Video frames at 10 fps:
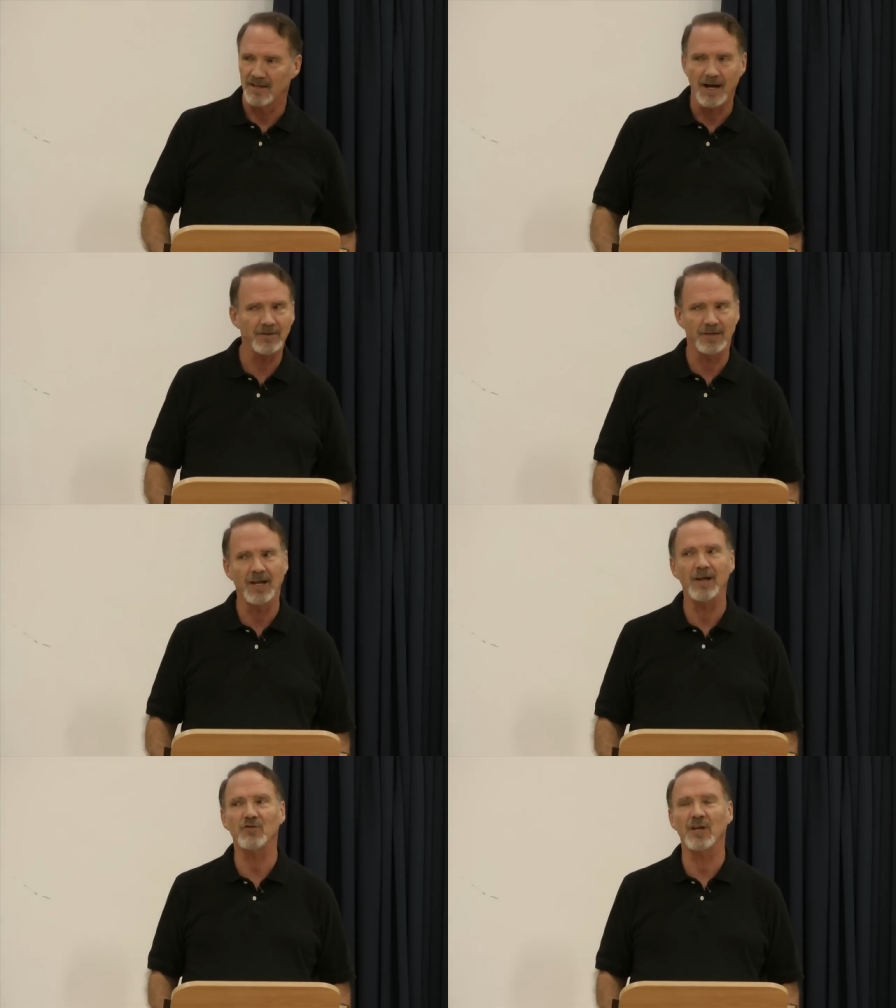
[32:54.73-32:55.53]
God did
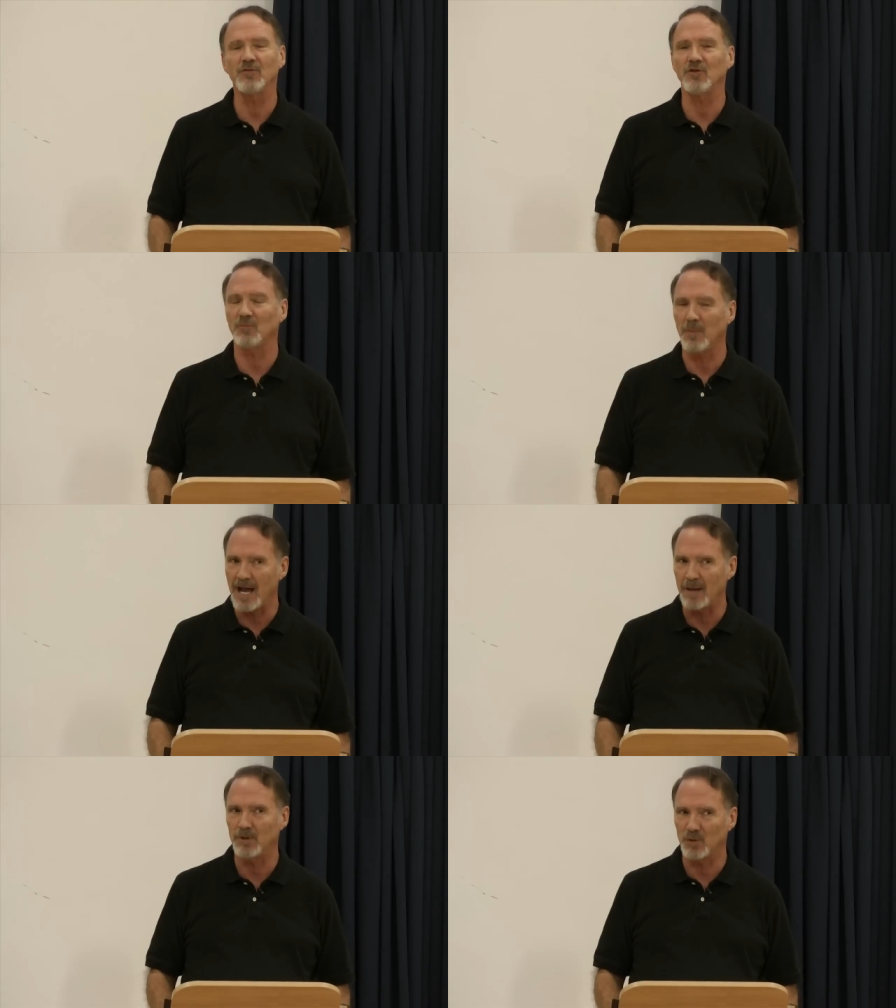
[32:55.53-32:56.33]
not change his
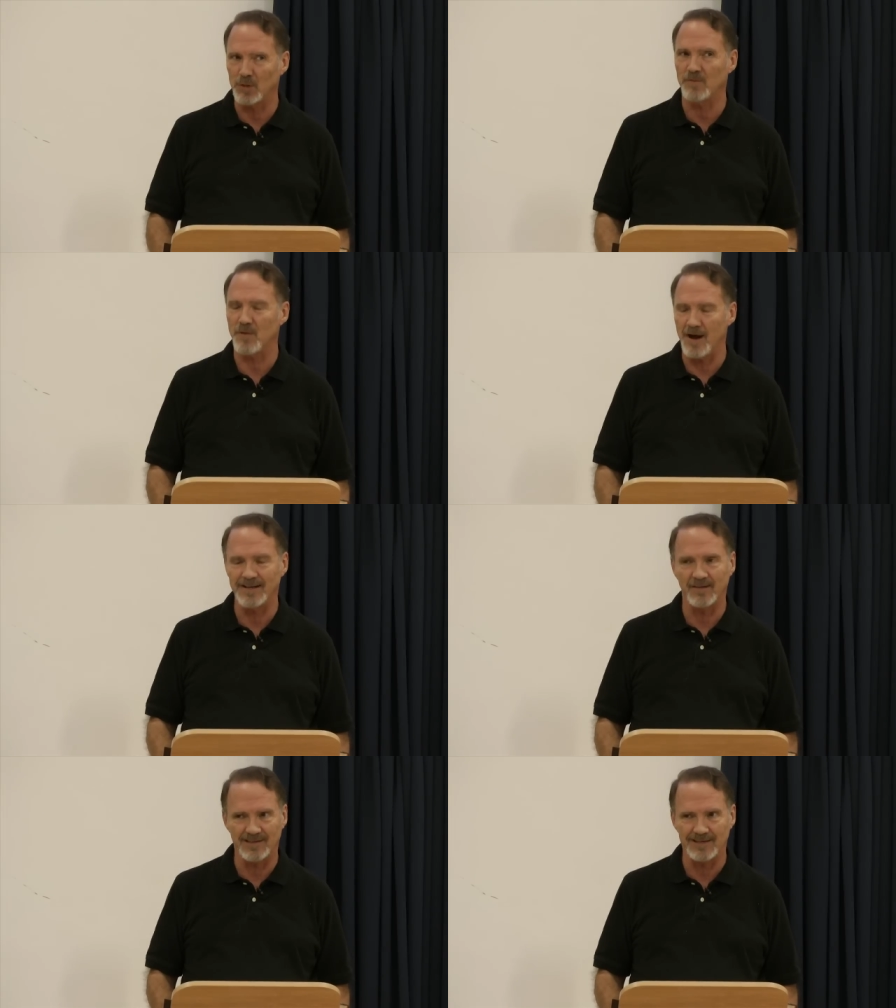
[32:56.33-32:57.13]
mind between
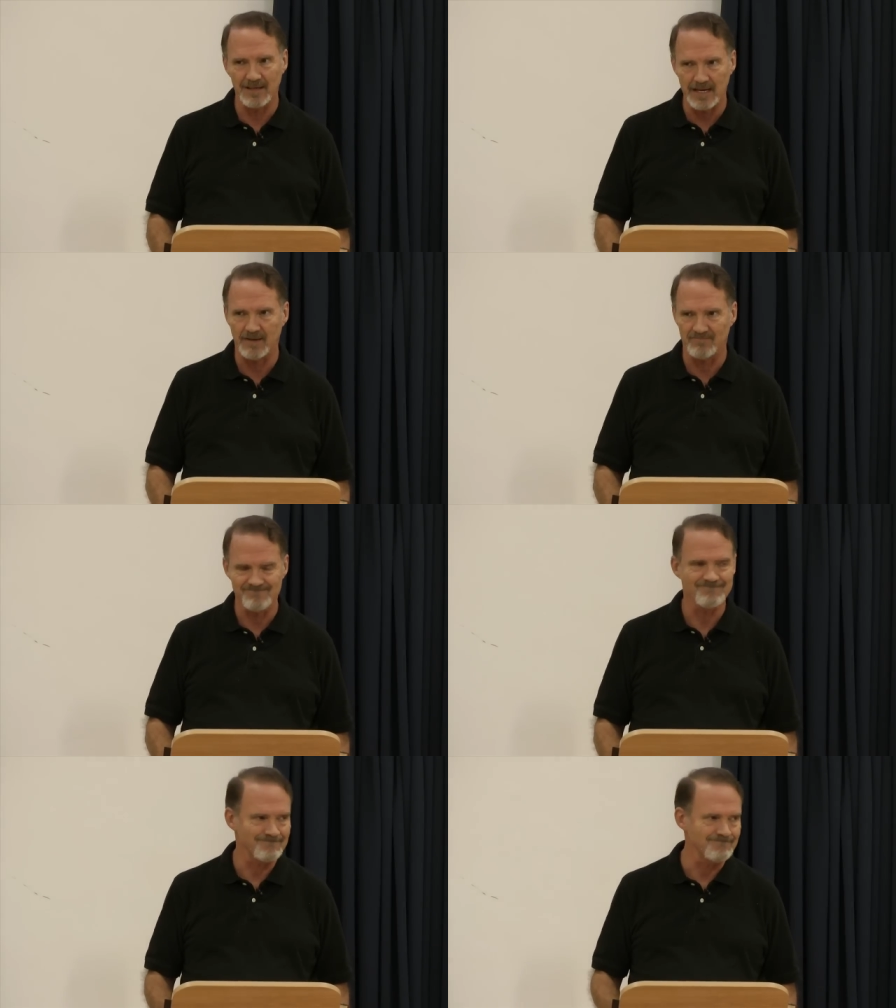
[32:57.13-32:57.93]
Friday and Sunday.
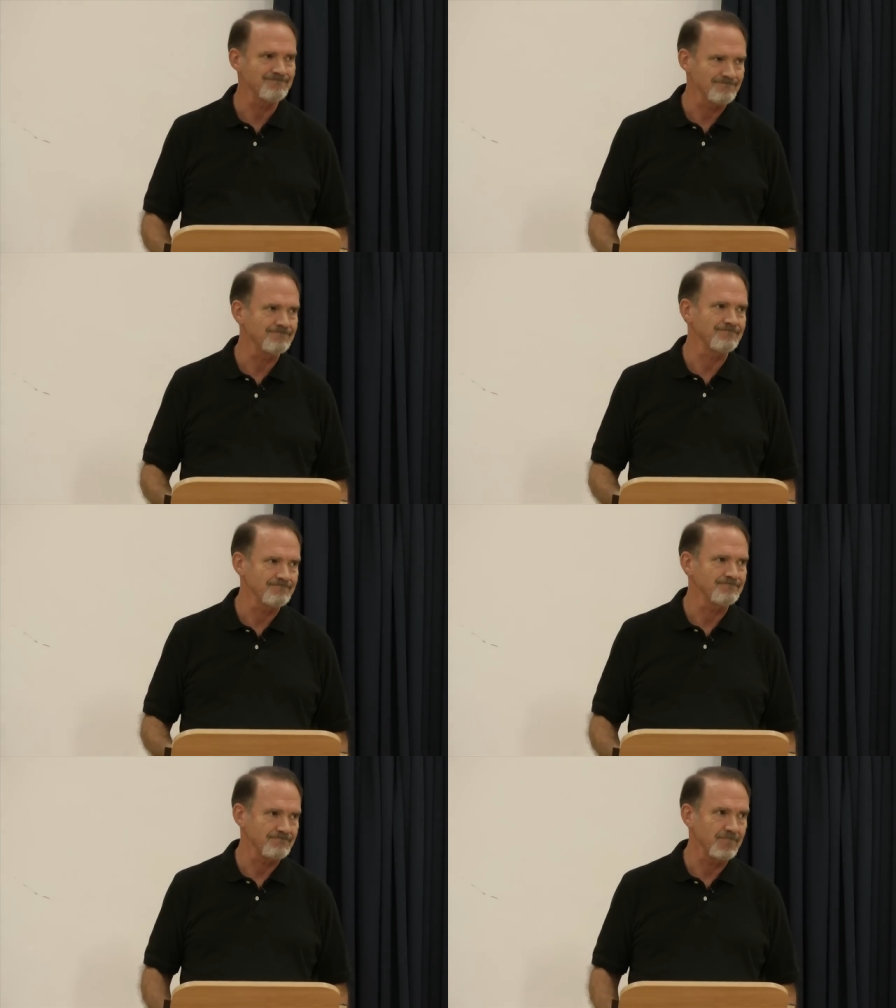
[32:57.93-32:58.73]

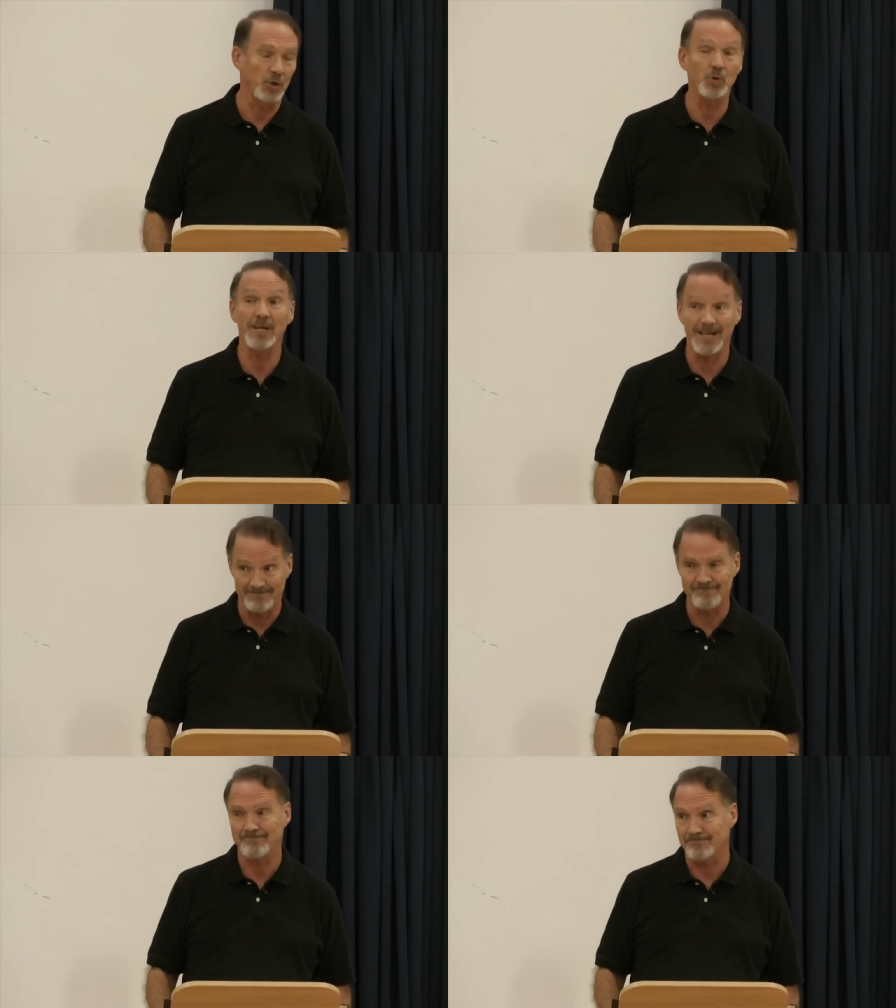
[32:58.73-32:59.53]
You did.
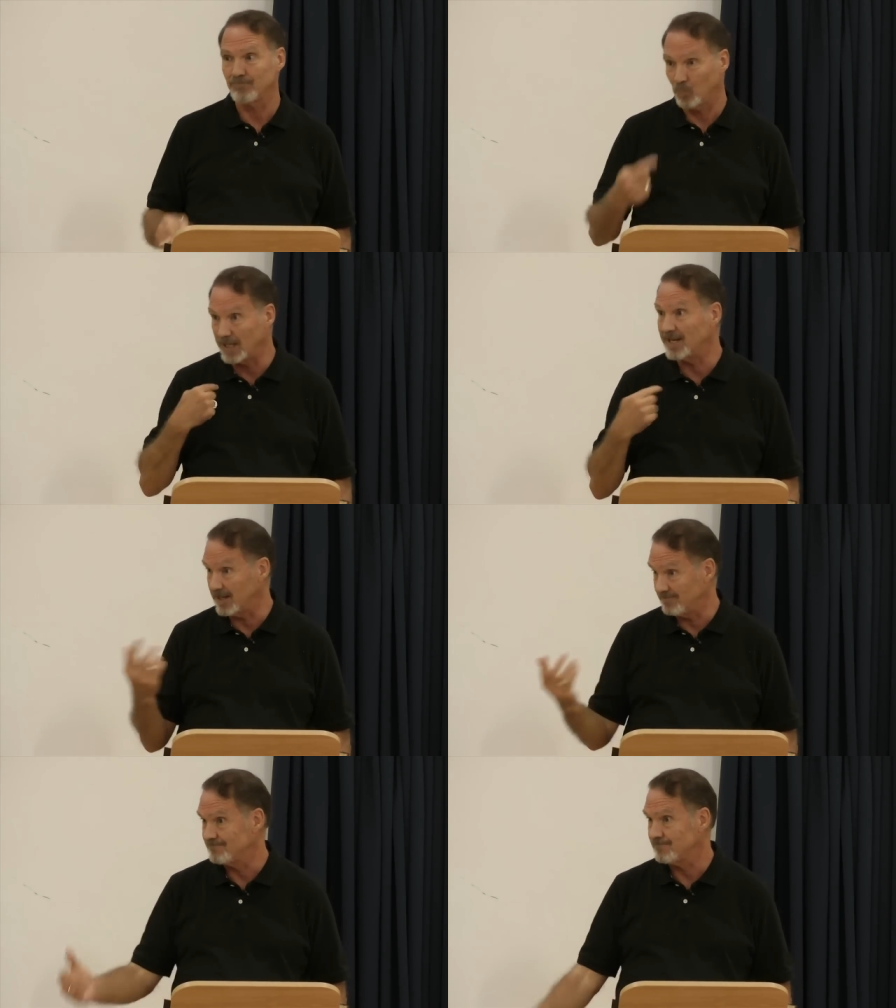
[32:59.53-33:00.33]
We did.